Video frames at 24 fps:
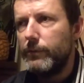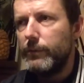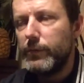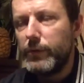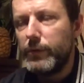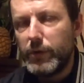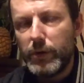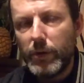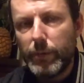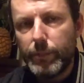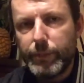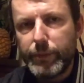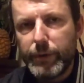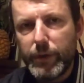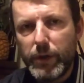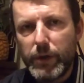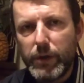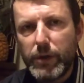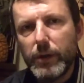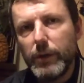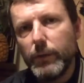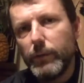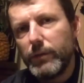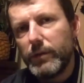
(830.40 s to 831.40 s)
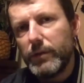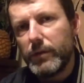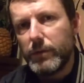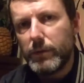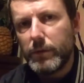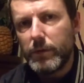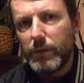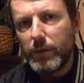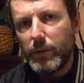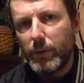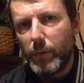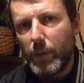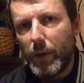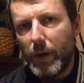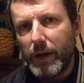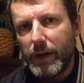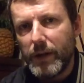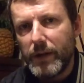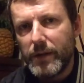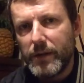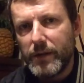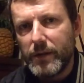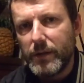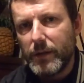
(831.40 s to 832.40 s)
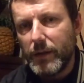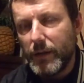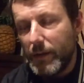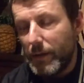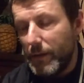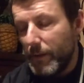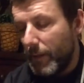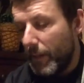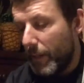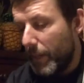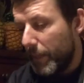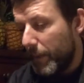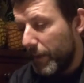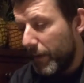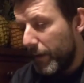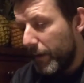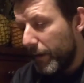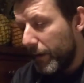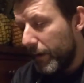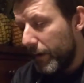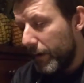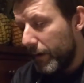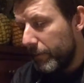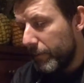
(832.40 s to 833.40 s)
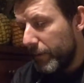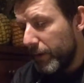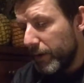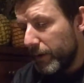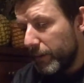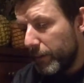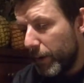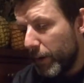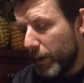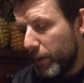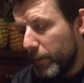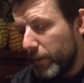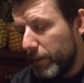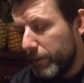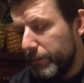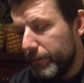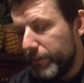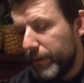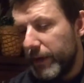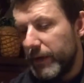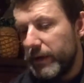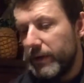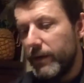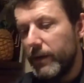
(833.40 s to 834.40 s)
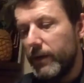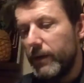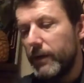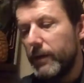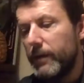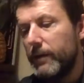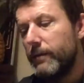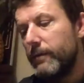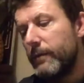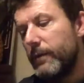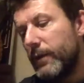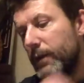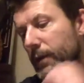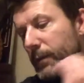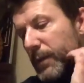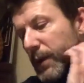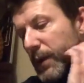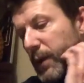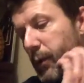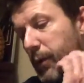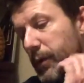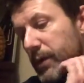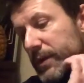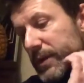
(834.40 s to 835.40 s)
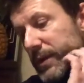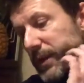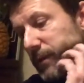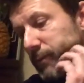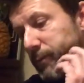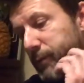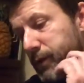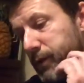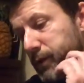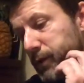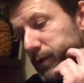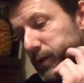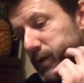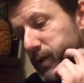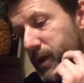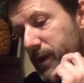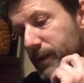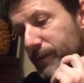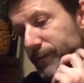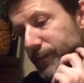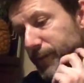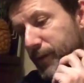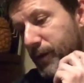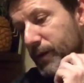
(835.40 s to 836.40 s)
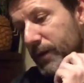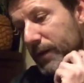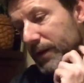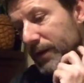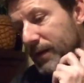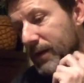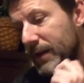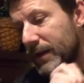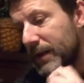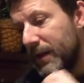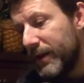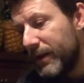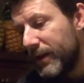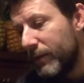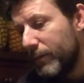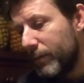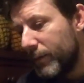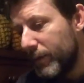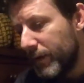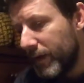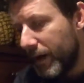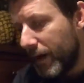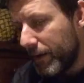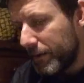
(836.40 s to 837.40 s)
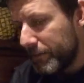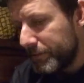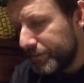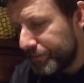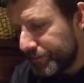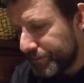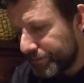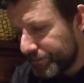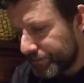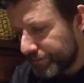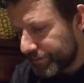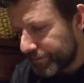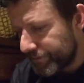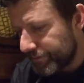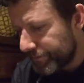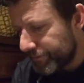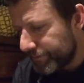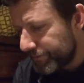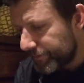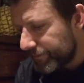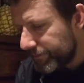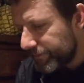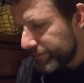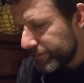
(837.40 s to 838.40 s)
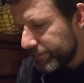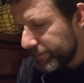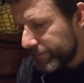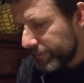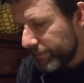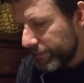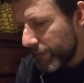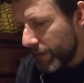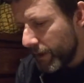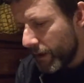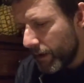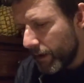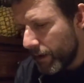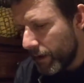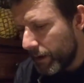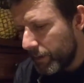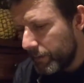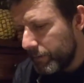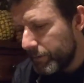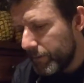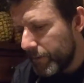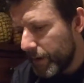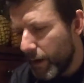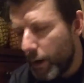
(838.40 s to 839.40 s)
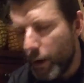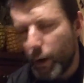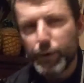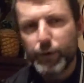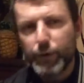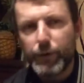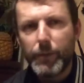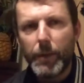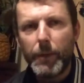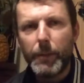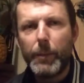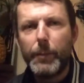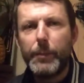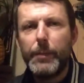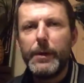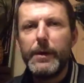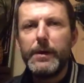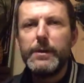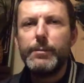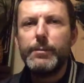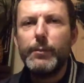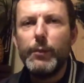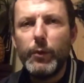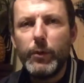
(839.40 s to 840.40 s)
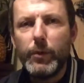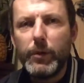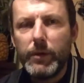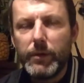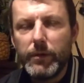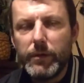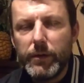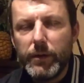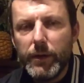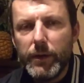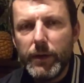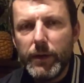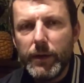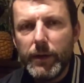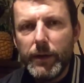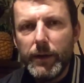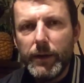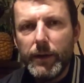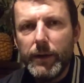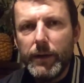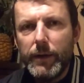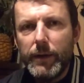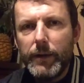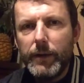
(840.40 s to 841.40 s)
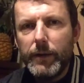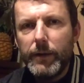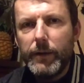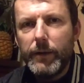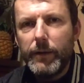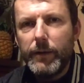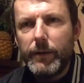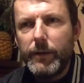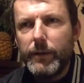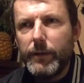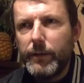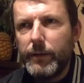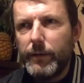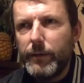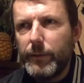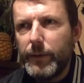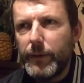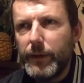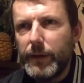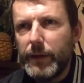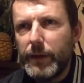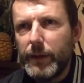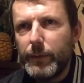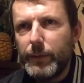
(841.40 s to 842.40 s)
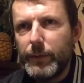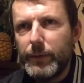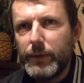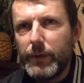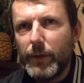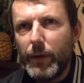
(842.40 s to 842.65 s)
substitute to what is at the moment, then you're going to be quids in because they're fucking killing it with that. I always remember Piers Morgan when he was